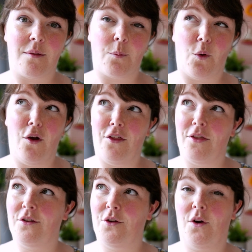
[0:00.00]

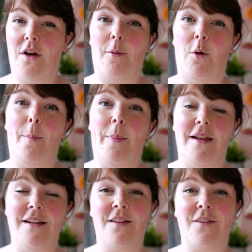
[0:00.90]
Worth talking about
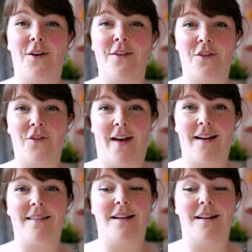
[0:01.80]
opinions versus facts.